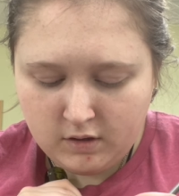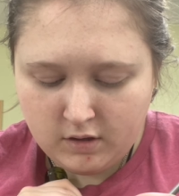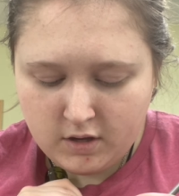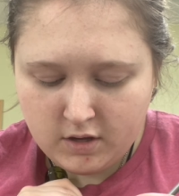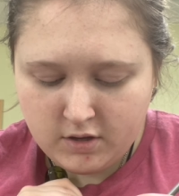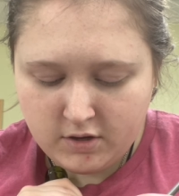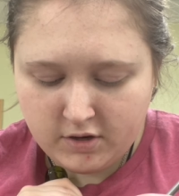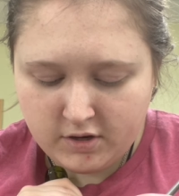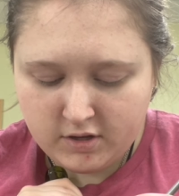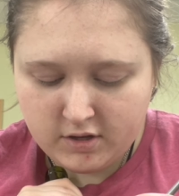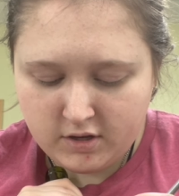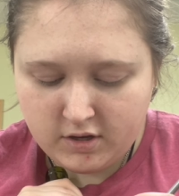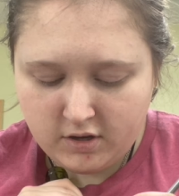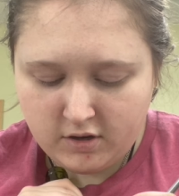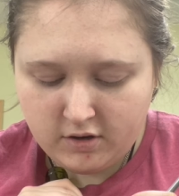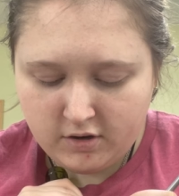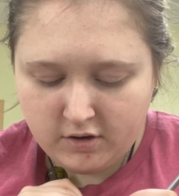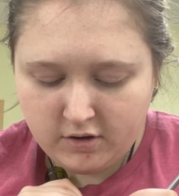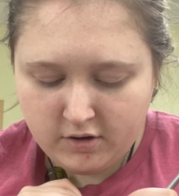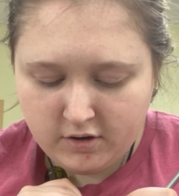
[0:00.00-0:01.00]
And you're gonna
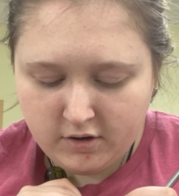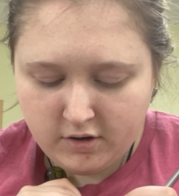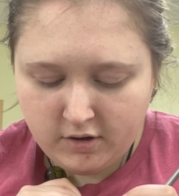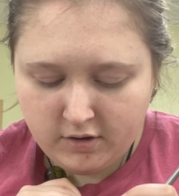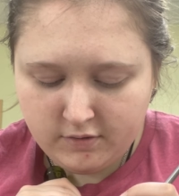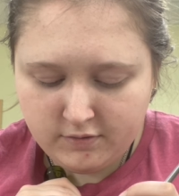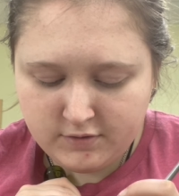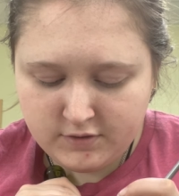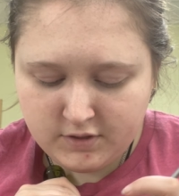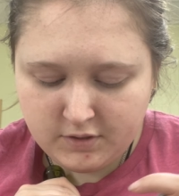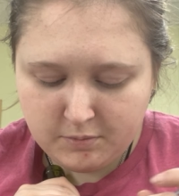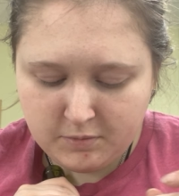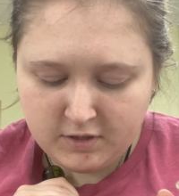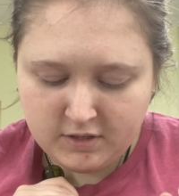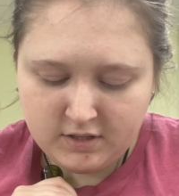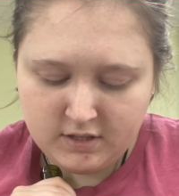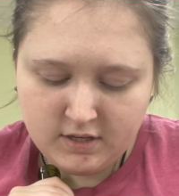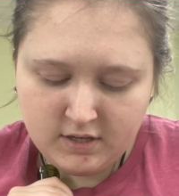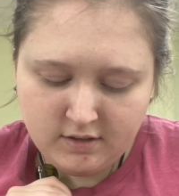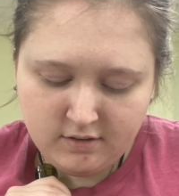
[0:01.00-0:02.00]
curve some
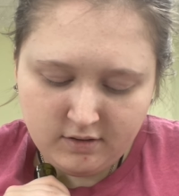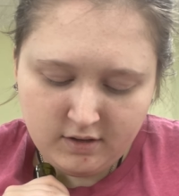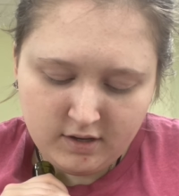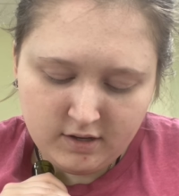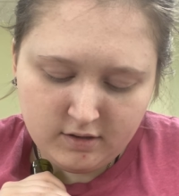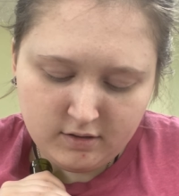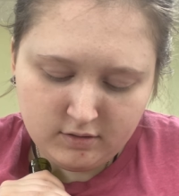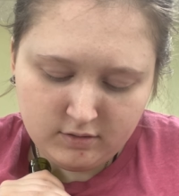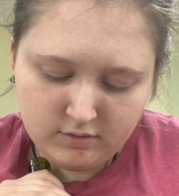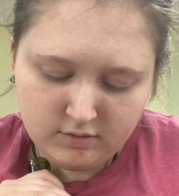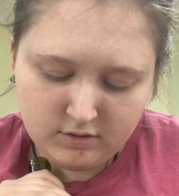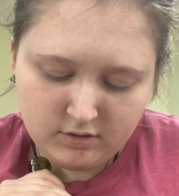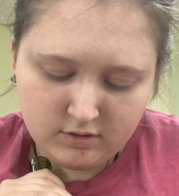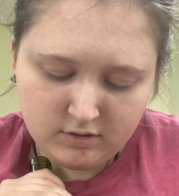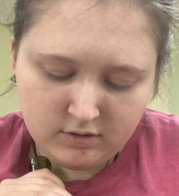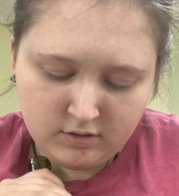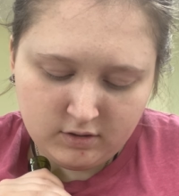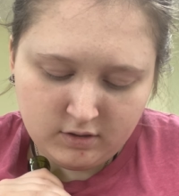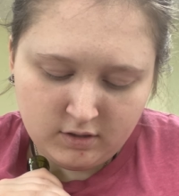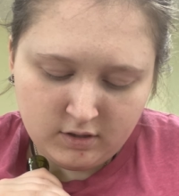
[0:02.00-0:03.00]
of these out.
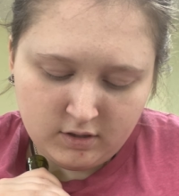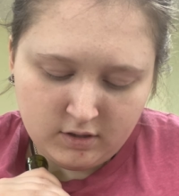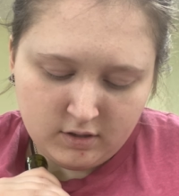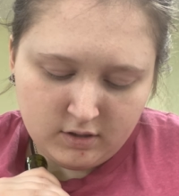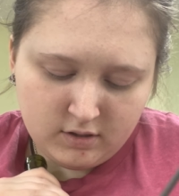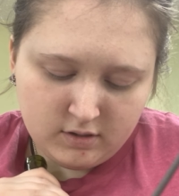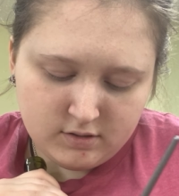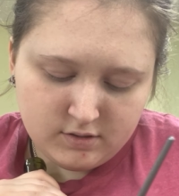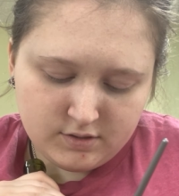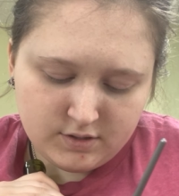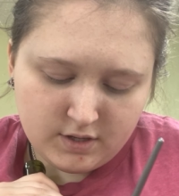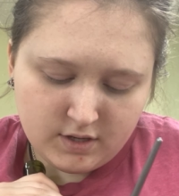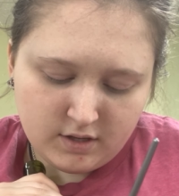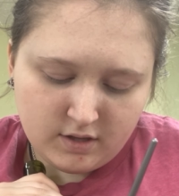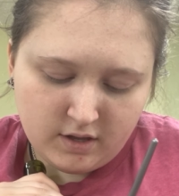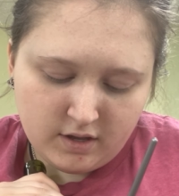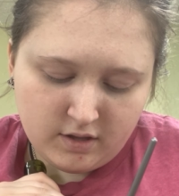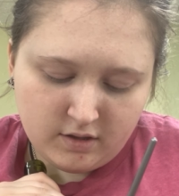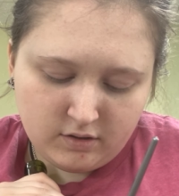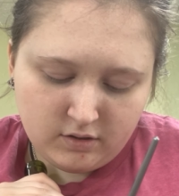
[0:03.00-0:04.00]
Say
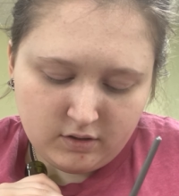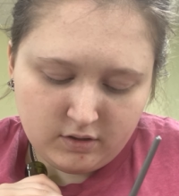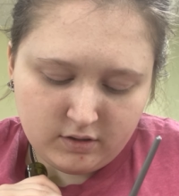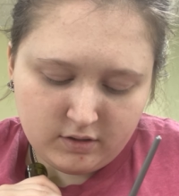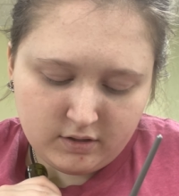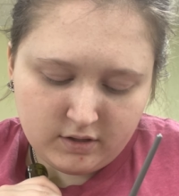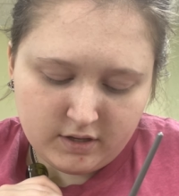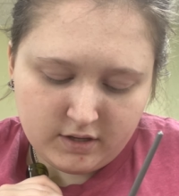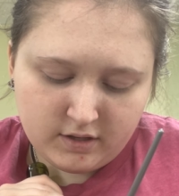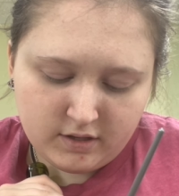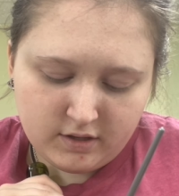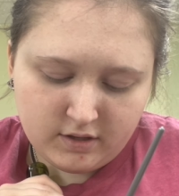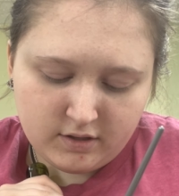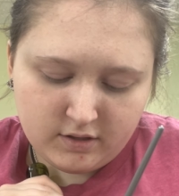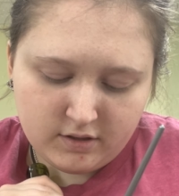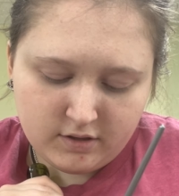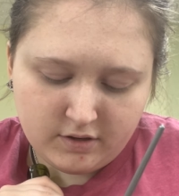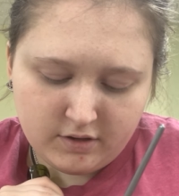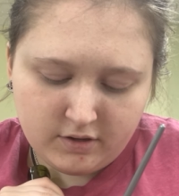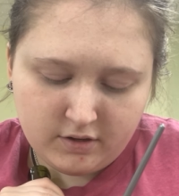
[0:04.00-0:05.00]
they look like
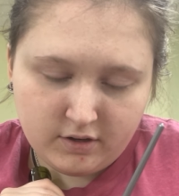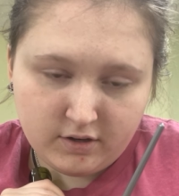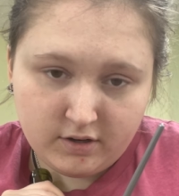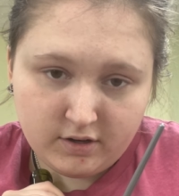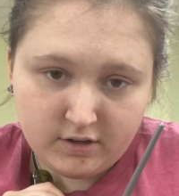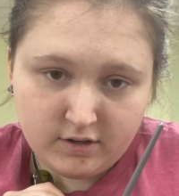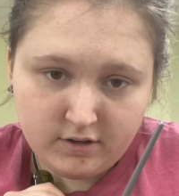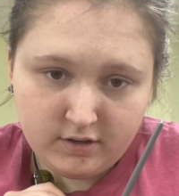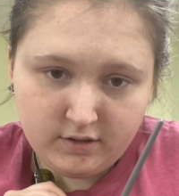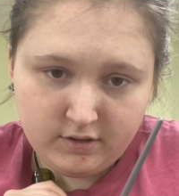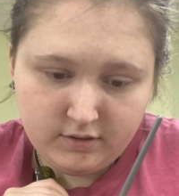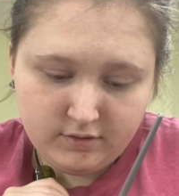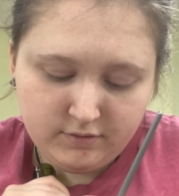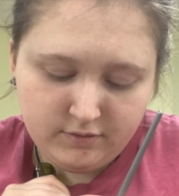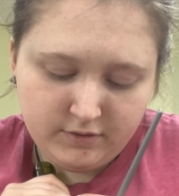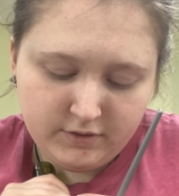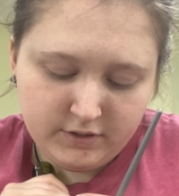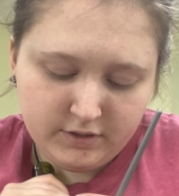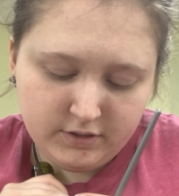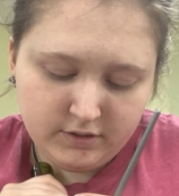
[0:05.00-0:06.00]
they're
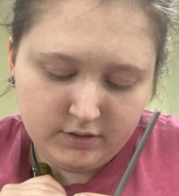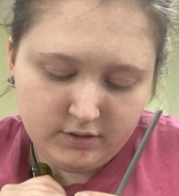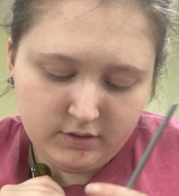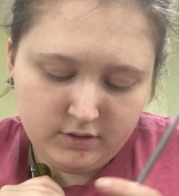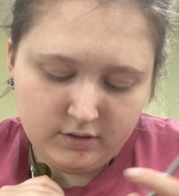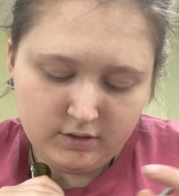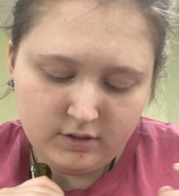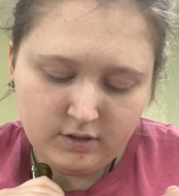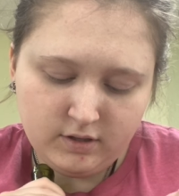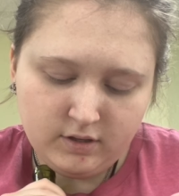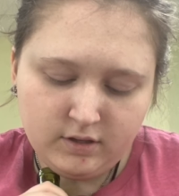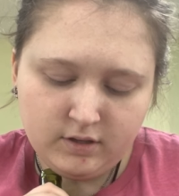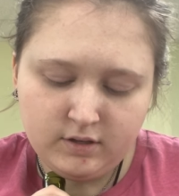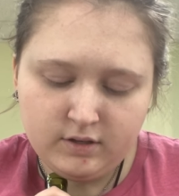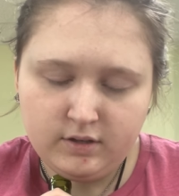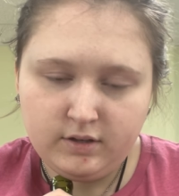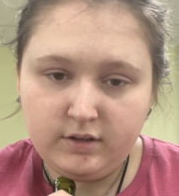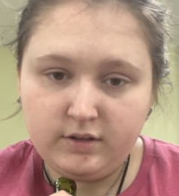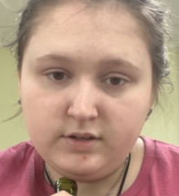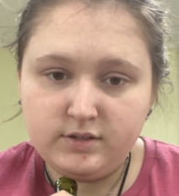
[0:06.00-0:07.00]
curving.
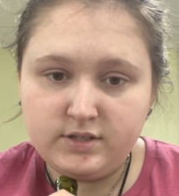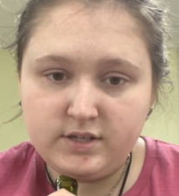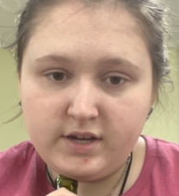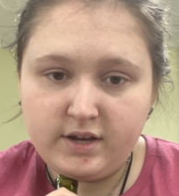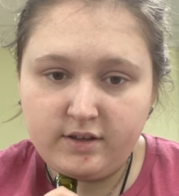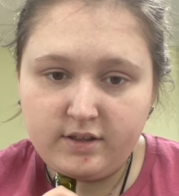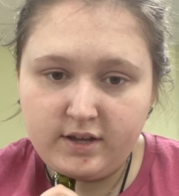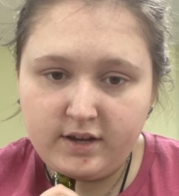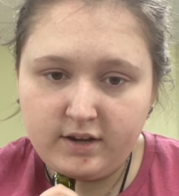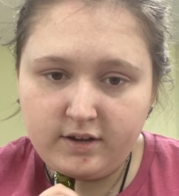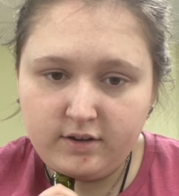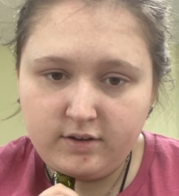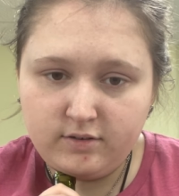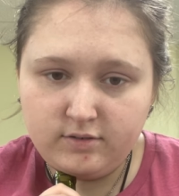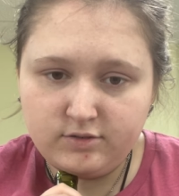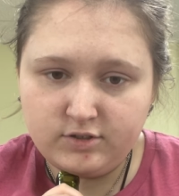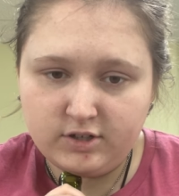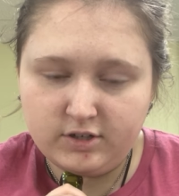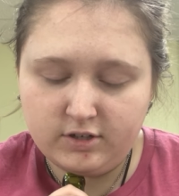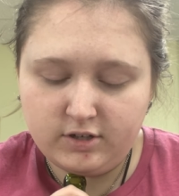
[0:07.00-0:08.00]
See how that
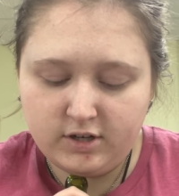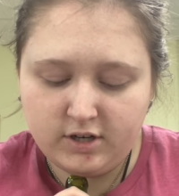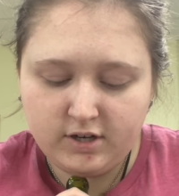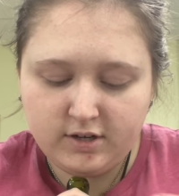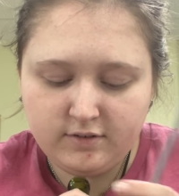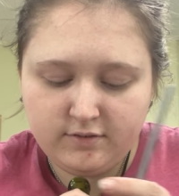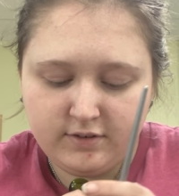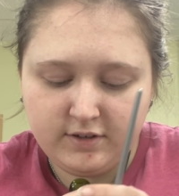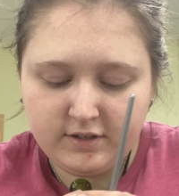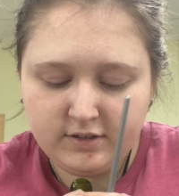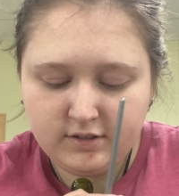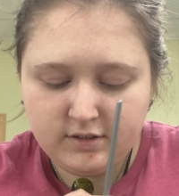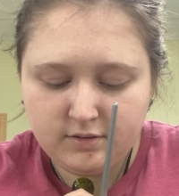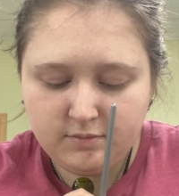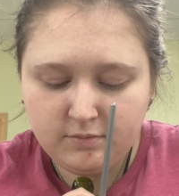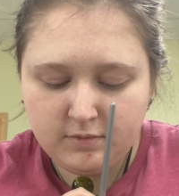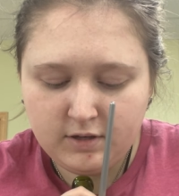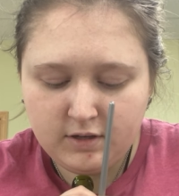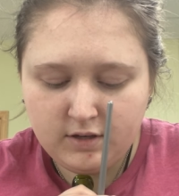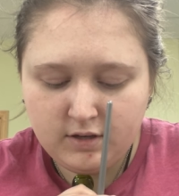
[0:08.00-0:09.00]
goes? You're curving
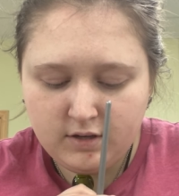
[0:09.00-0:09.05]
them.